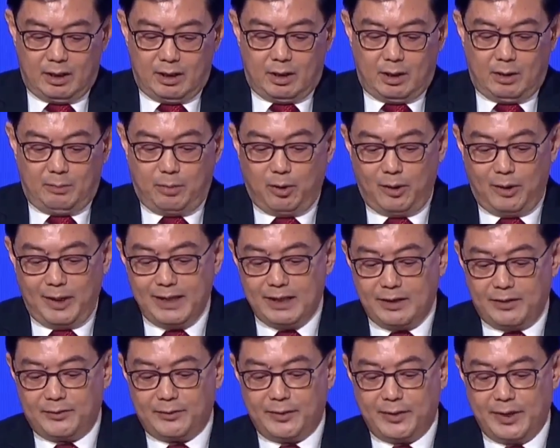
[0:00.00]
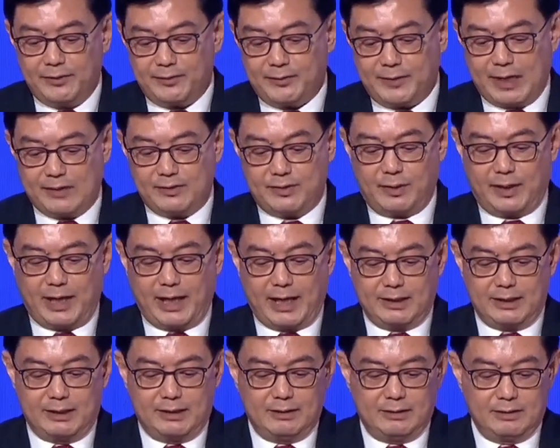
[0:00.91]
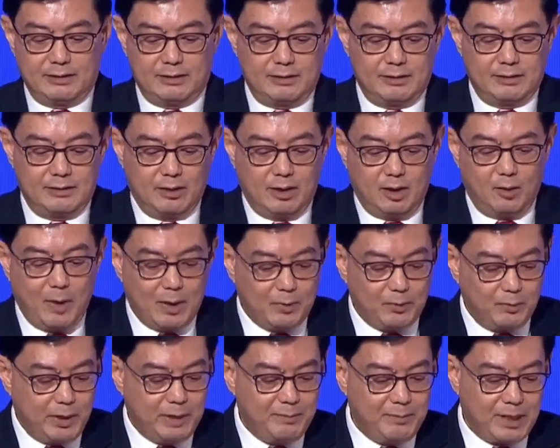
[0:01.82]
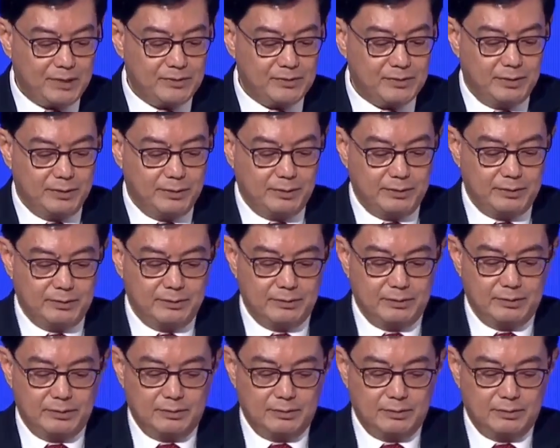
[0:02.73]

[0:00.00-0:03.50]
Pulling the three threads together, what we must do